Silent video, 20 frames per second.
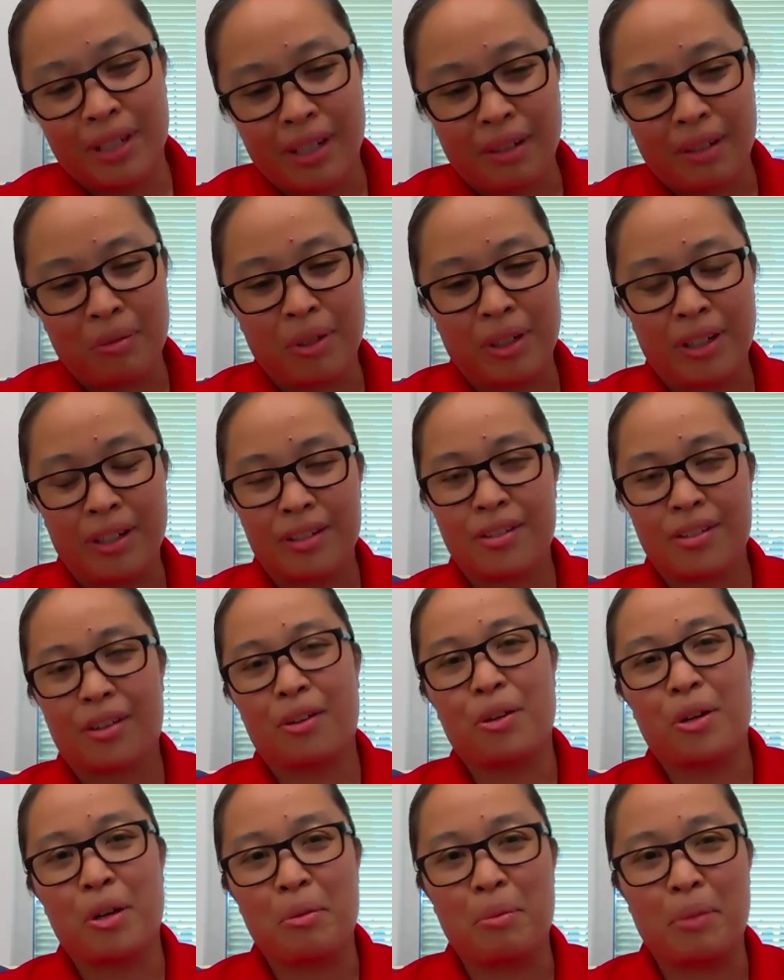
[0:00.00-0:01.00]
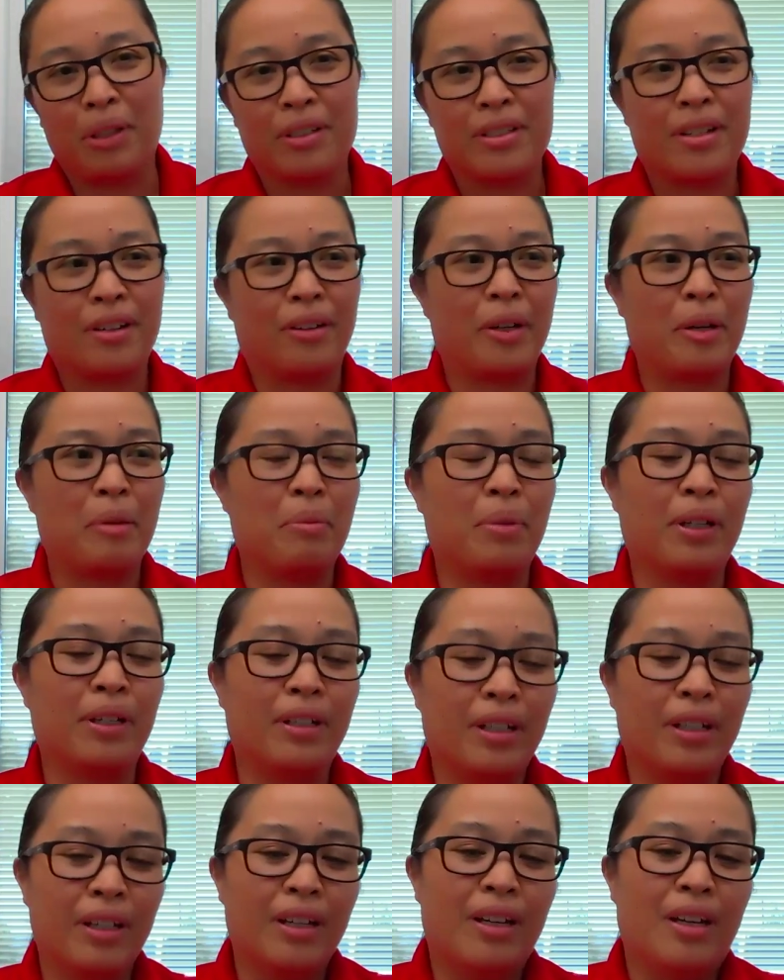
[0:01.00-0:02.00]
I wanted to go to the military,
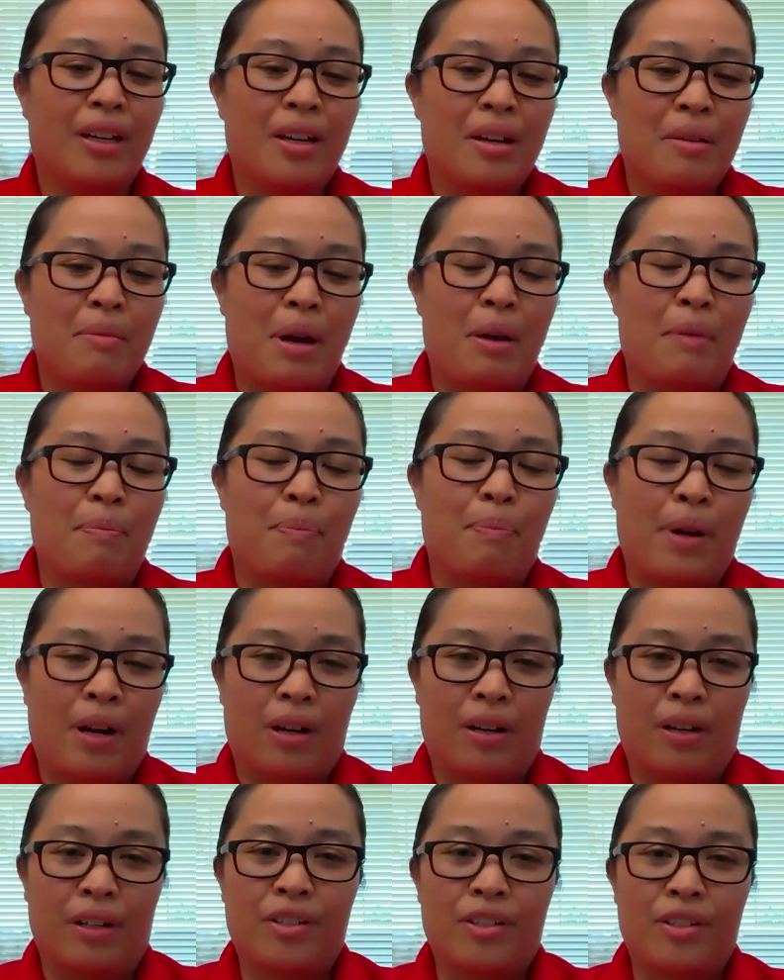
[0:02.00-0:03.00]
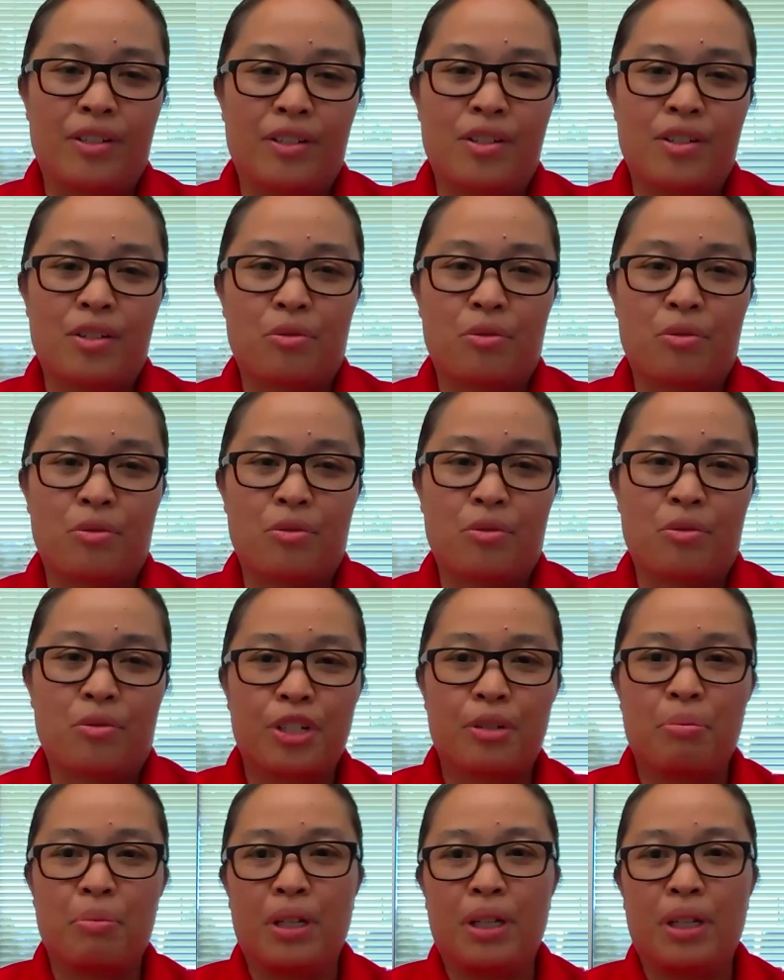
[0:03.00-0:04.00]
but my parents really
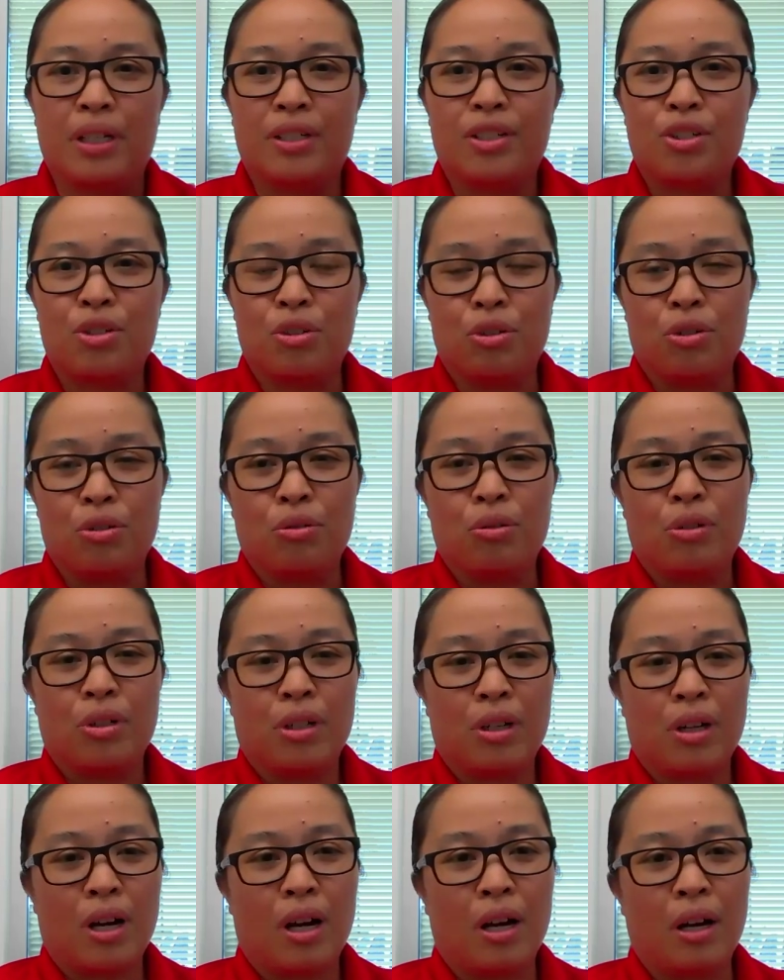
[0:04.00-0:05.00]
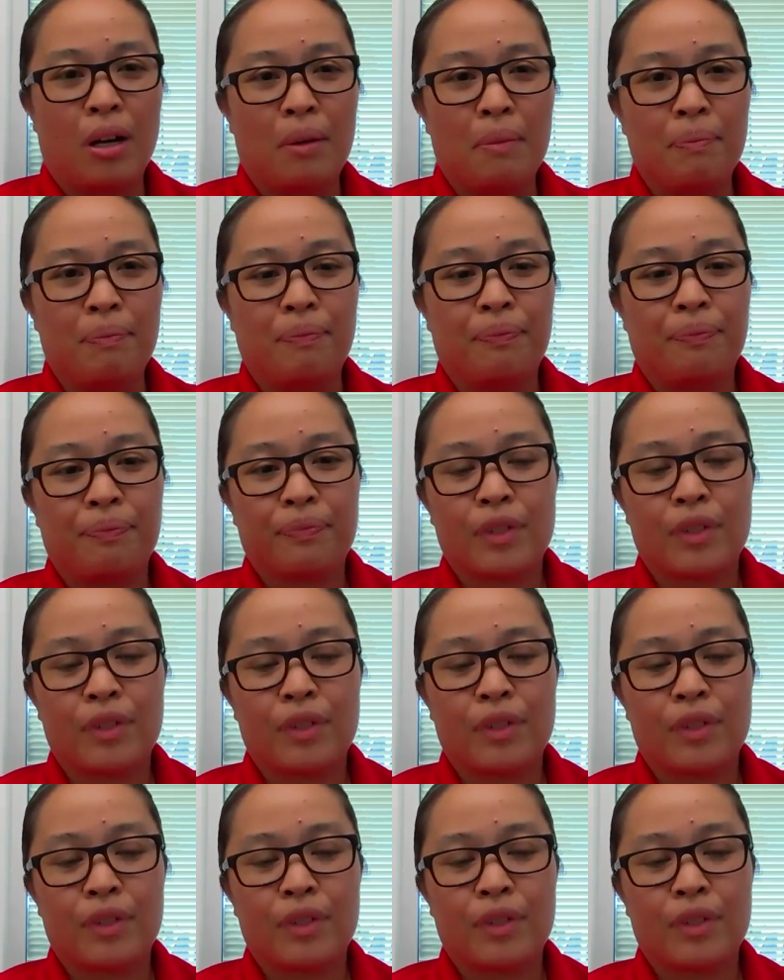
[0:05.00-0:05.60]
pushed me to um,